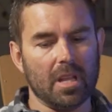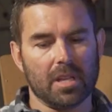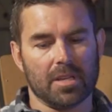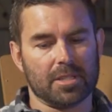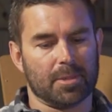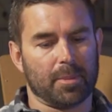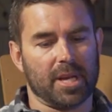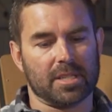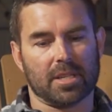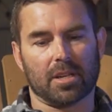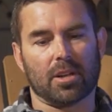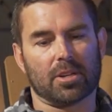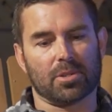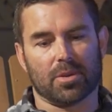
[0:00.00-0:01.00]
It is
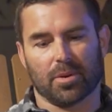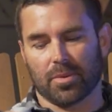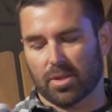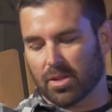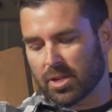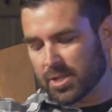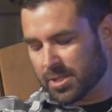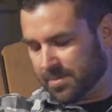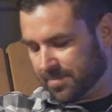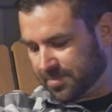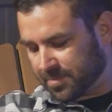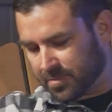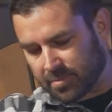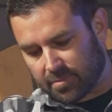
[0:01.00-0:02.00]
amazing country. It really is.
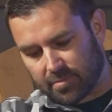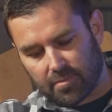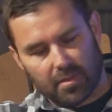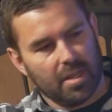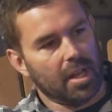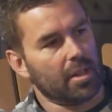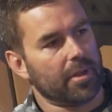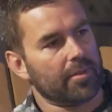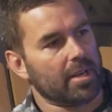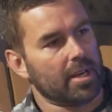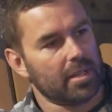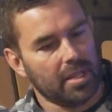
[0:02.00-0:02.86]
I love it out